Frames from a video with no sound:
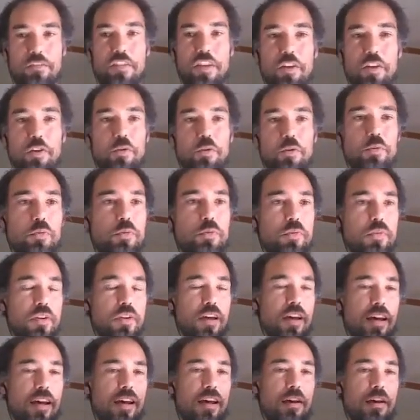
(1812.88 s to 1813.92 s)
Vue,
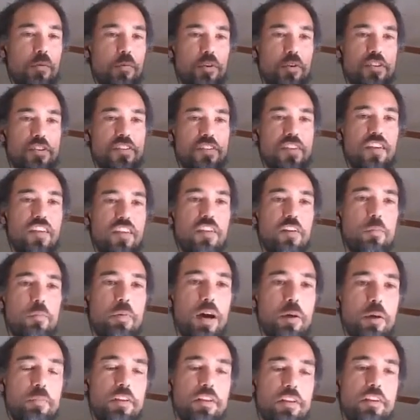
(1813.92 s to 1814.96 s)
uh, which is another
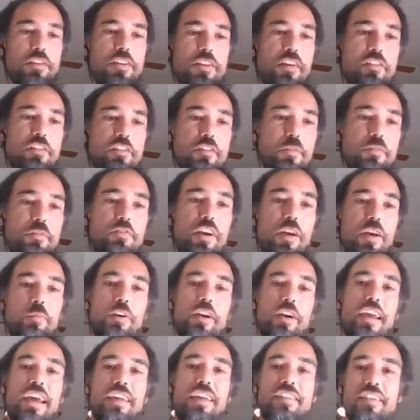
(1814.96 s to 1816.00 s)
popular JavaScript
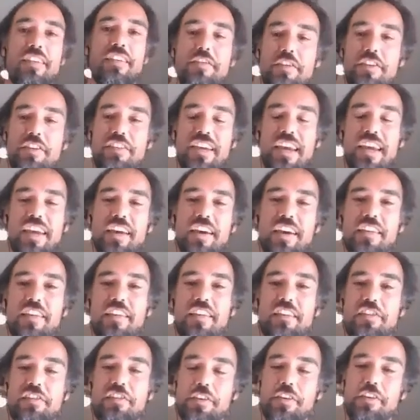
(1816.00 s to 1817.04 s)
framework, has a different take
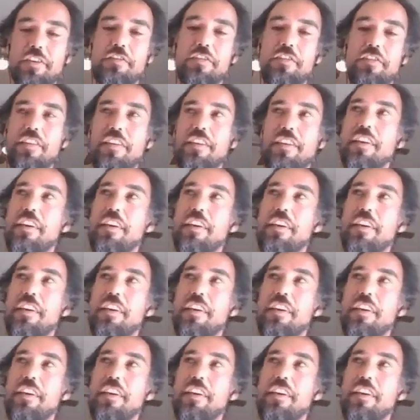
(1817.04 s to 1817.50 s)
on this sort of.